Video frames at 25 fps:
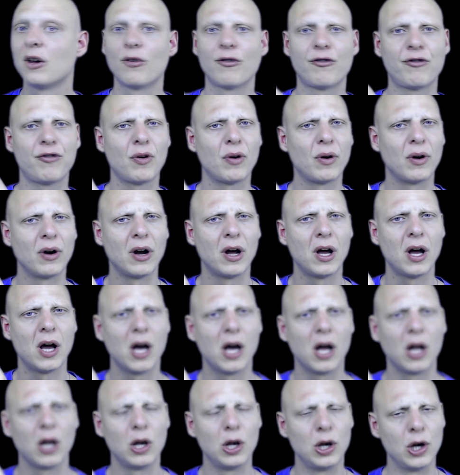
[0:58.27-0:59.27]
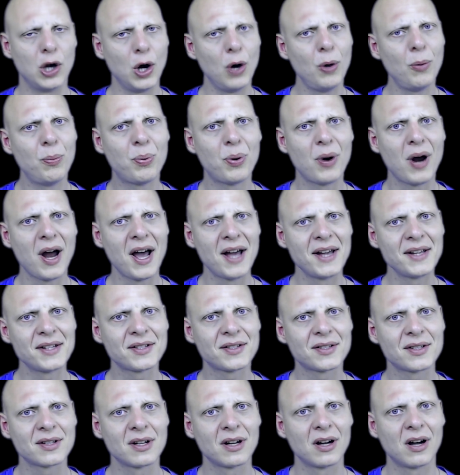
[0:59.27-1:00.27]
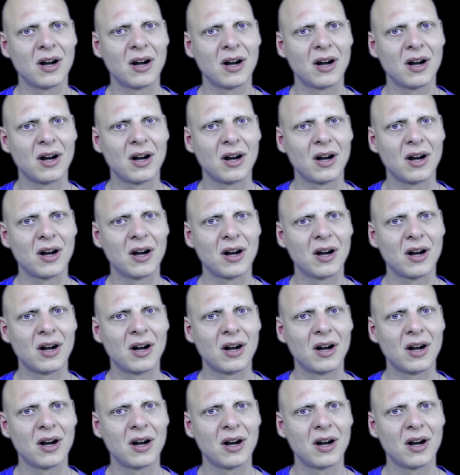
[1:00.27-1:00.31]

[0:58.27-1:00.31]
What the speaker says: for low price